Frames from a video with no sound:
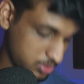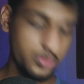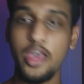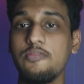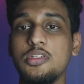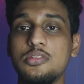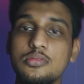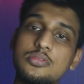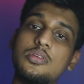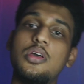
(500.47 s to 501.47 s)
You have it.
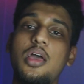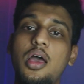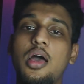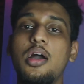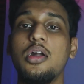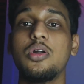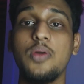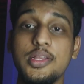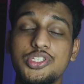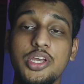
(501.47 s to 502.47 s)

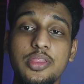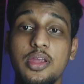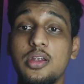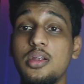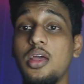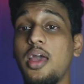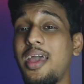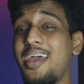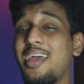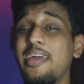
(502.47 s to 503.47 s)
Go and check there.
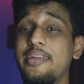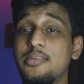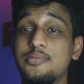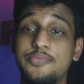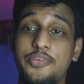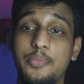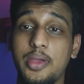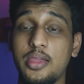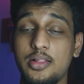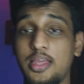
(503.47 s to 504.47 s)
And for
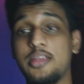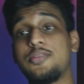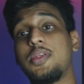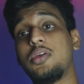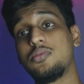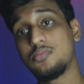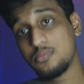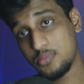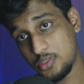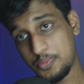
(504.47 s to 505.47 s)
my latest video,
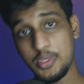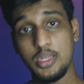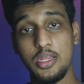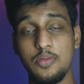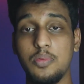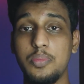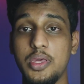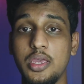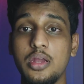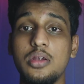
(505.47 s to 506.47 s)
it will
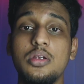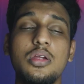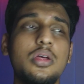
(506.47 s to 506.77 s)
be here.